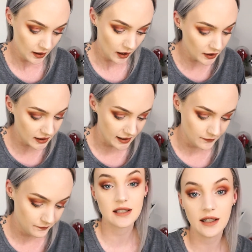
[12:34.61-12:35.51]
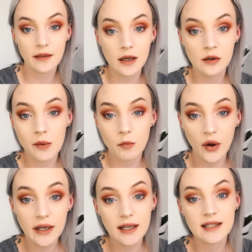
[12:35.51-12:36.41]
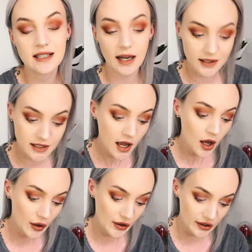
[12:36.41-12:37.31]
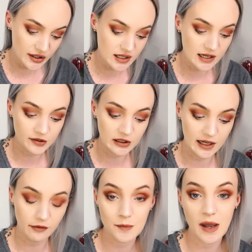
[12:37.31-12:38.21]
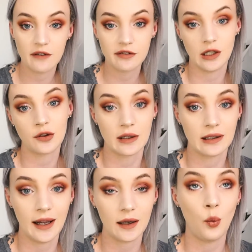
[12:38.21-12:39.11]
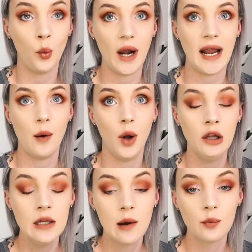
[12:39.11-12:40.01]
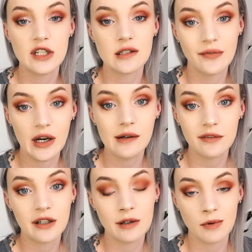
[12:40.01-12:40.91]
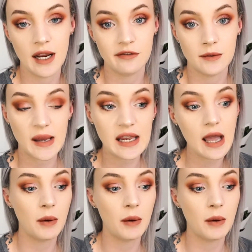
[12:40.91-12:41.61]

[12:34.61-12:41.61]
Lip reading: Okay, so another annoying point, it does hurt if you leave them out for longer than like 1 hour, which is very, very rare for me.